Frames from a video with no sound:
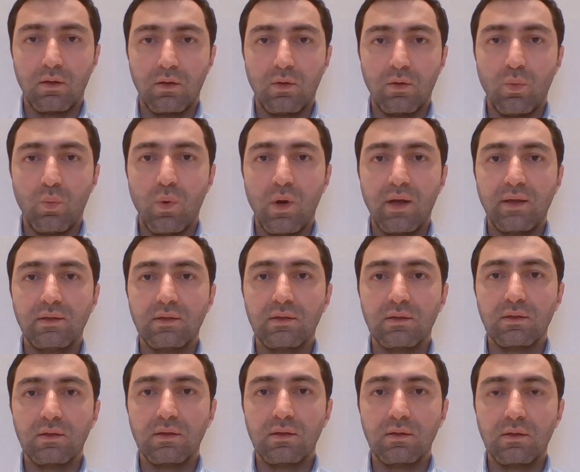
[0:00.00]

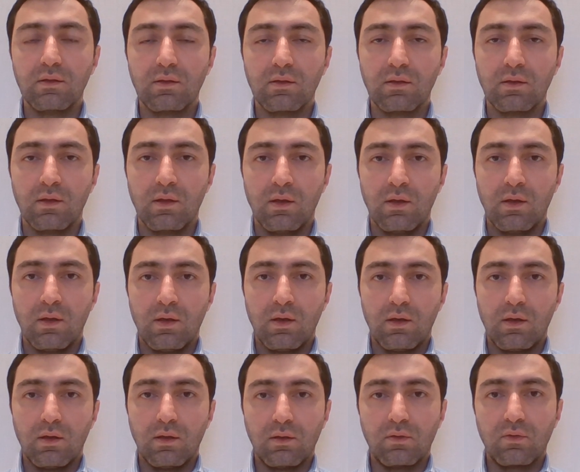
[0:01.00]
widened the
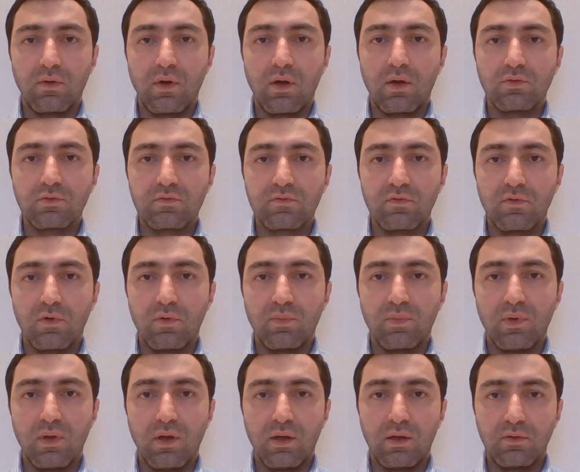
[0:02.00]
grounds for
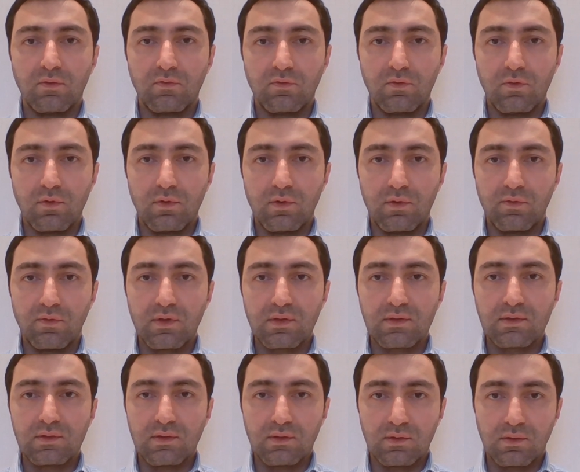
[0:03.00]
applying for the
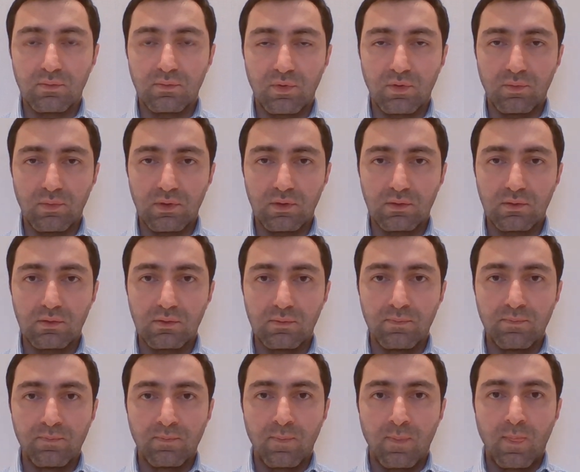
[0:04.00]
residency permit.
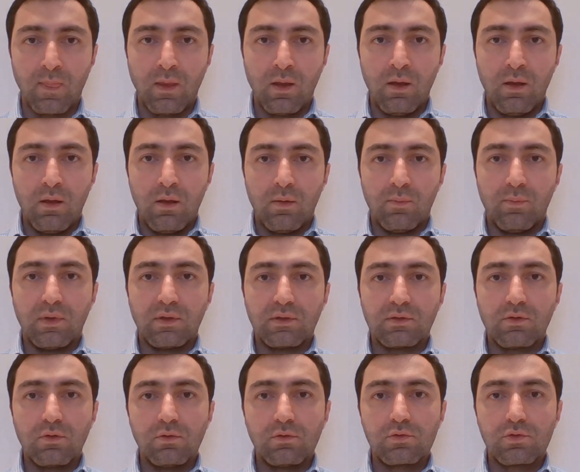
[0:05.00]
But
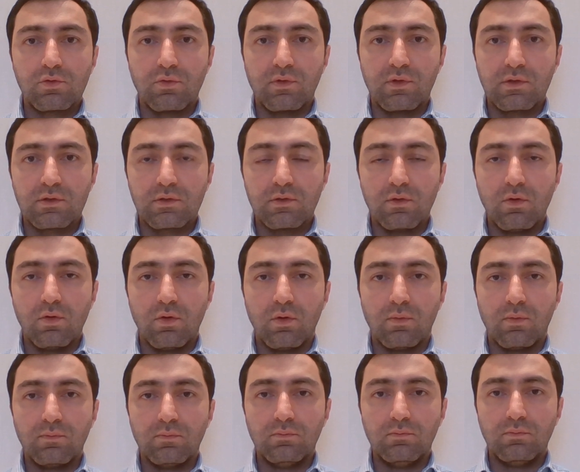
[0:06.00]
also this
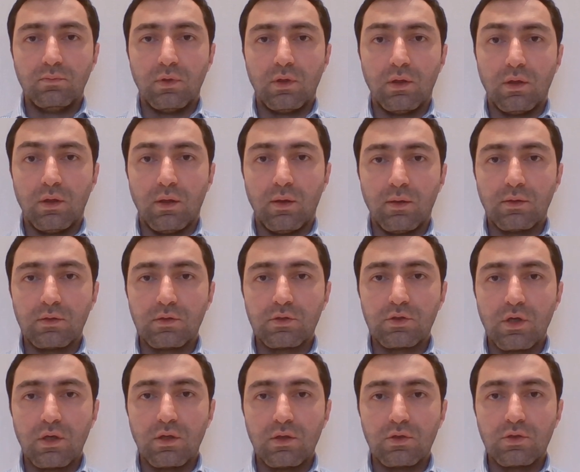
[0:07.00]
law
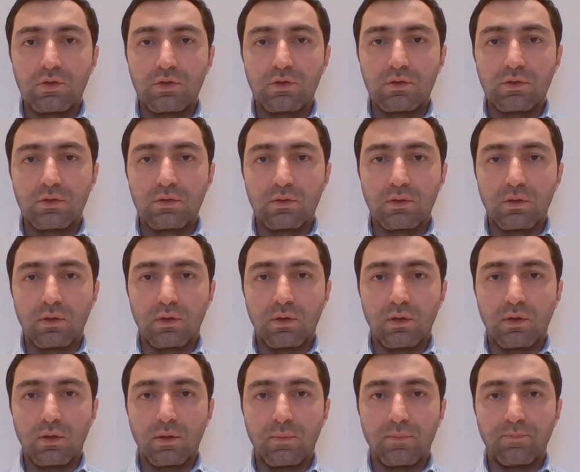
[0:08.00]
changed
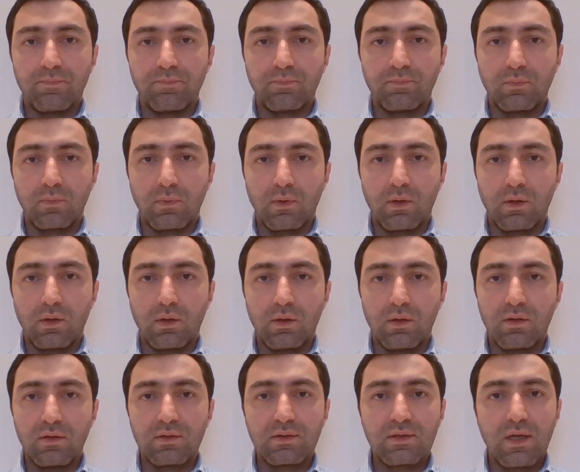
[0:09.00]

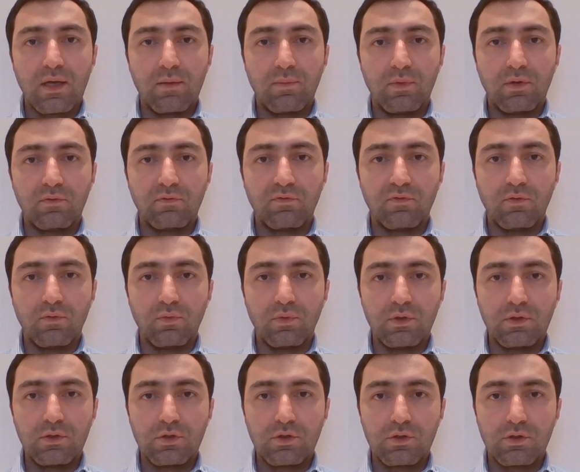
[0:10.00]
the timing for
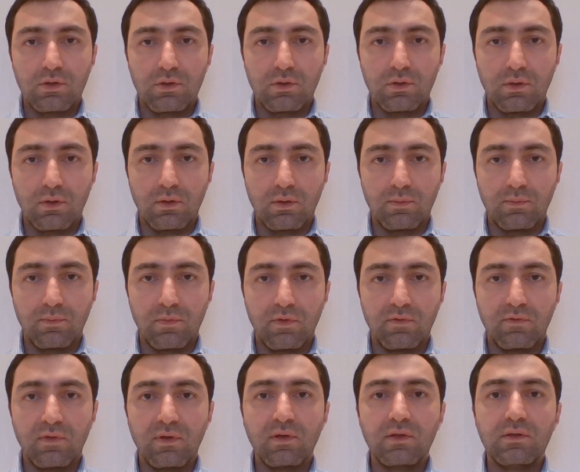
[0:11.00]
which
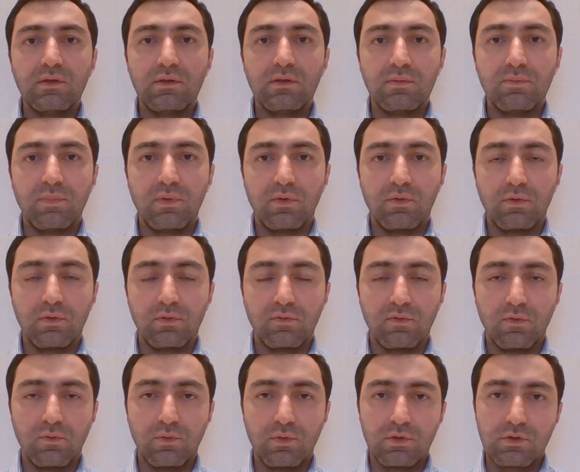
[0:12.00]
the validity period
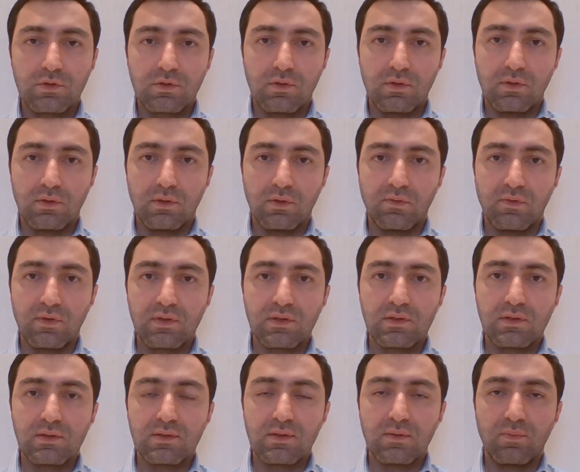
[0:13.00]
for which the
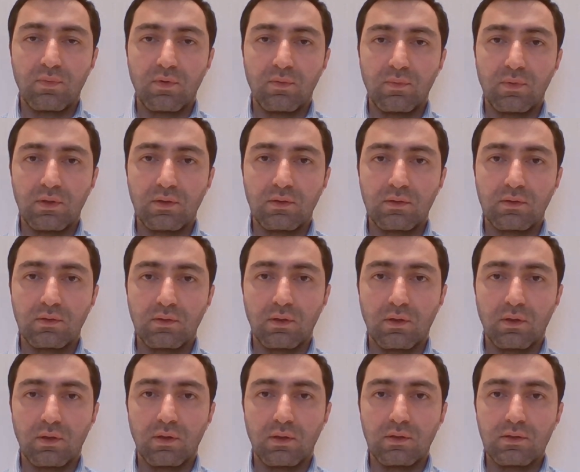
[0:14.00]
residency permit
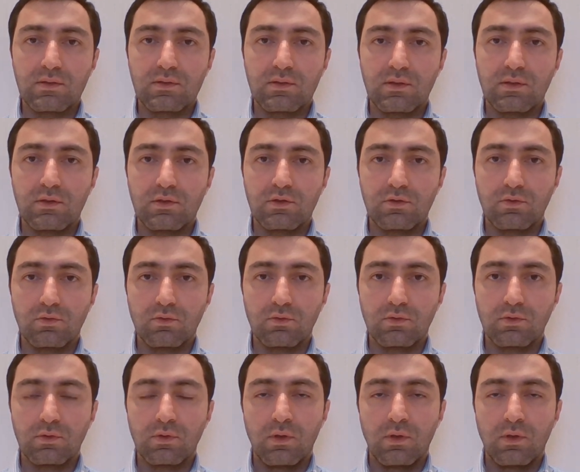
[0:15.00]
is issued.